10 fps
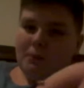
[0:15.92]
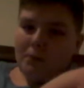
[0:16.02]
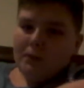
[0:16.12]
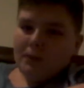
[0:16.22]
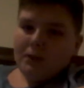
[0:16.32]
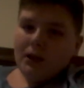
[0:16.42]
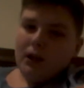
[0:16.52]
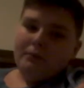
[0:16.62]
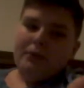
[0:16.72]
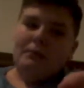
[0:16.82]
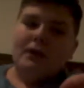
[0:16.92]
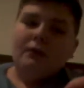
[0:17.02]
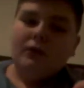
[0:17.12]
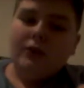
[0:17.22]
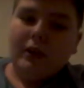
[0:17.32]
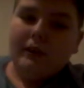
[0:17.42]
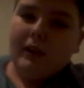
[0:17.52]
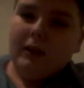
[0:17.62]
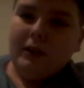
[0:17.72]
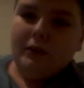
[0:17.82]
He pooped on me. I'll be right back once I get
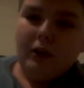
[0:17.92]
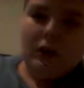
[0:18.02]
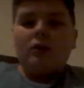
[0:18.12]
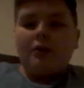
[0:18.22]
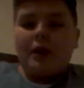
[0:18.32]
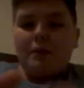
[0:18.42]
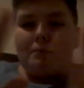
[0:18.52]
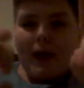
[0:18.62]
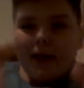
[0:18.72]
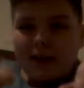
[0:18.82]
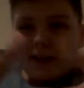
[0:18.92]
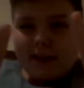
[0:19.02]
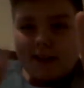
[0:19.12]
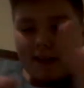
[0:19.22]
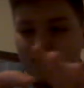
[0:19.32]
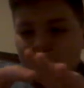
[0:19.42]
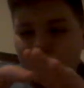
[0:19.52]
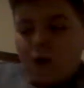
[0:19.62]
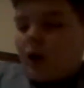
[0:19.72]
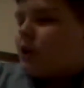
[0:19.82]
that cleaned up. Came back, hands are
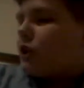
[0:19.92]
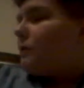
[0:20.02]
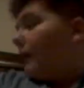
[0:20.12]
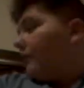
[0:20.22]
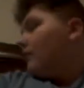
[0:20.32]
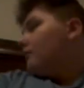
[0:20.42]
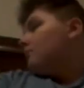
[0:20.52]
washed, but